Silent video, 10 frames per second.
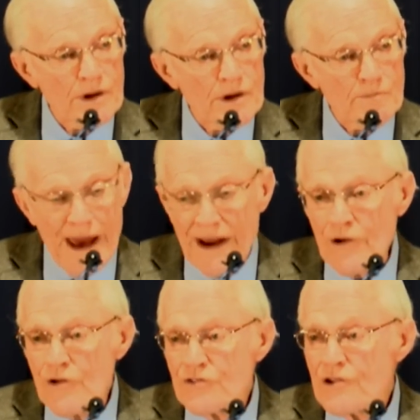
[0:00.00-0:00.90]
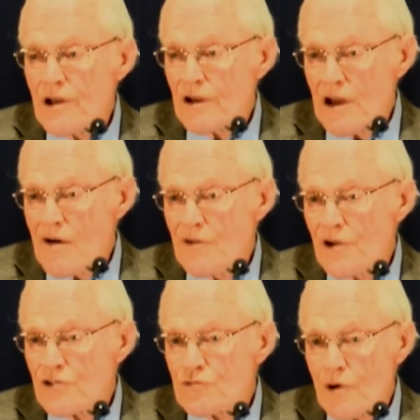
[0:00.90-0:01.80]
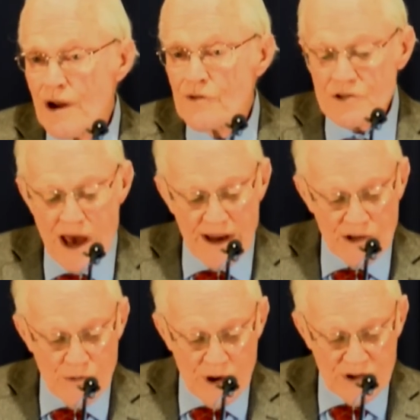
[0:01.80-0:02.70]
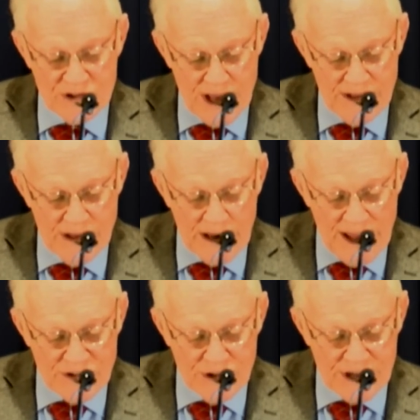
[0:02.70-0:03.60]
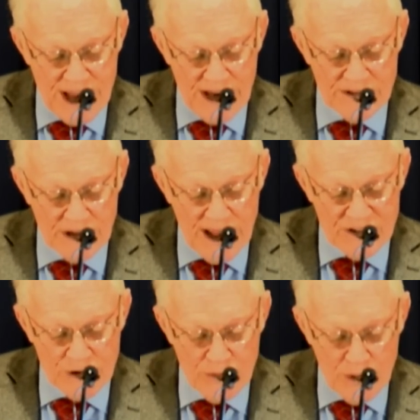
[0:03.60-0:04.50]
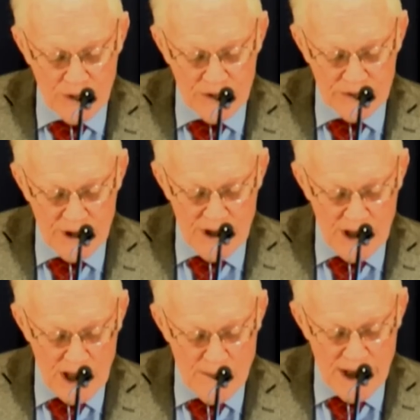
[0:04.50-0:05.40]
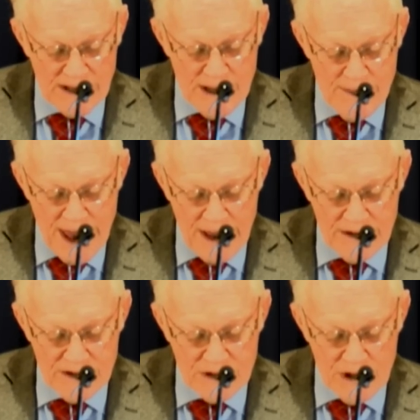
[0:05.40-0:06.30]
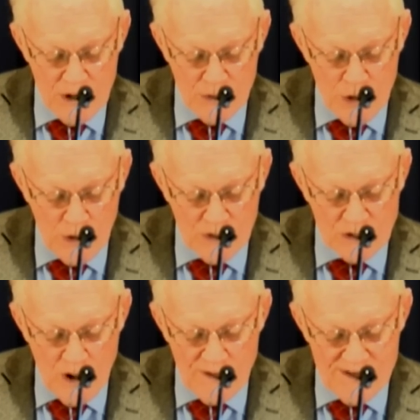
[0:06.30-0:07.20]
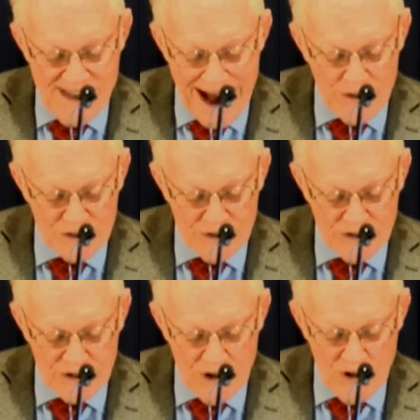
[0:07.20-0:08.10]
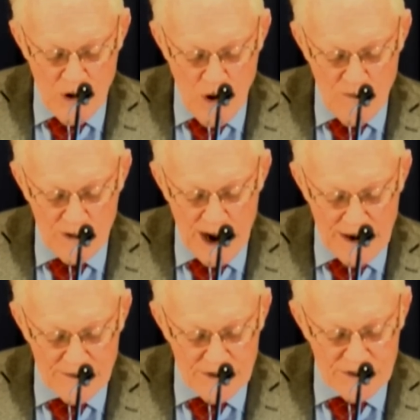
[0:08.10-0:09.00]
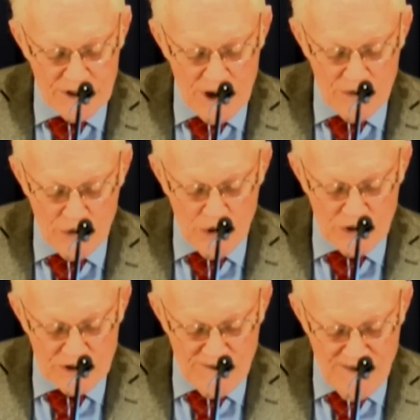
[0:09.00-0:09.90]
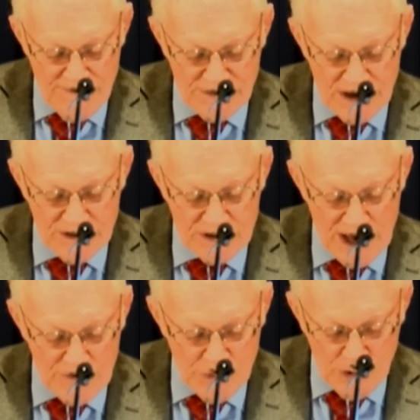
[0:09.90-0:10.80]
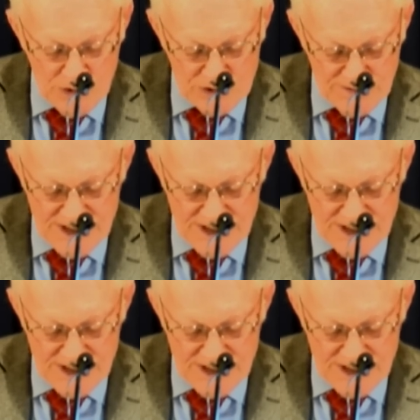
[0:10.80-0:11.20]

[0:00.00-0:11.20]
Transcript: uh, mayors, governors, whatever title you want to say, the lesser kings, the lesser rulers. He made them heads, rulers over thousands, over hundreds, rulers of fifties, and rulers of